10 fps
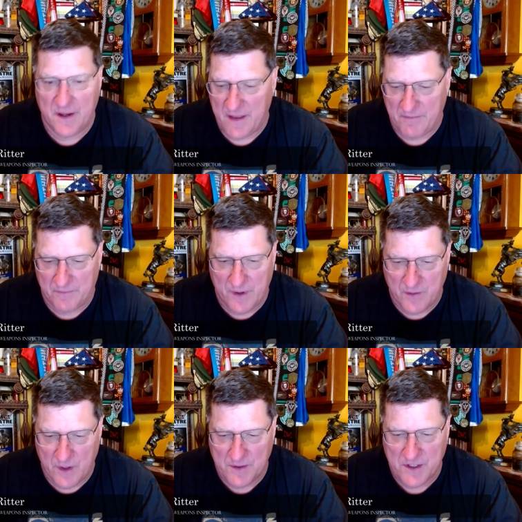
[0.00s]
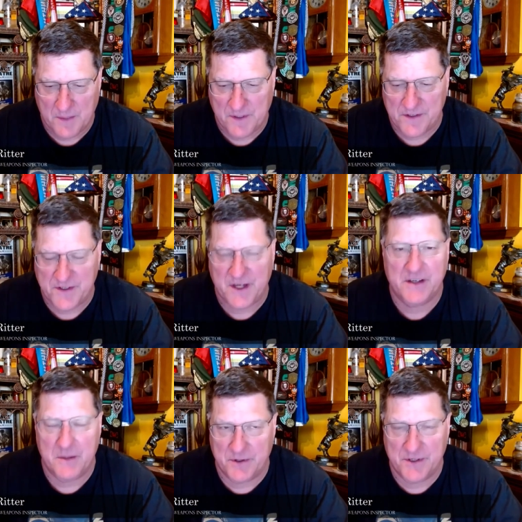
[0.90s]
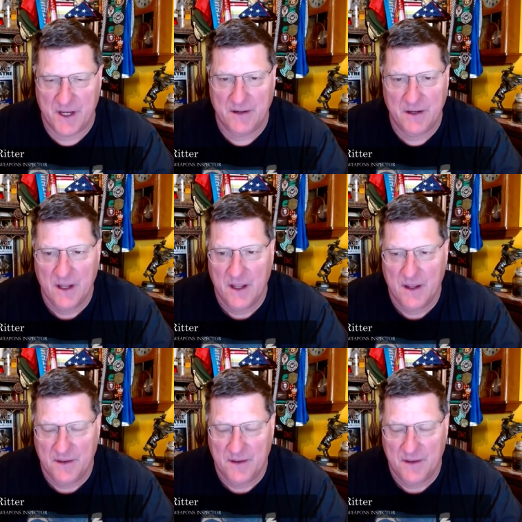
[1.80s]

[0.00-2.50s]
They, they've enriched up to 60%.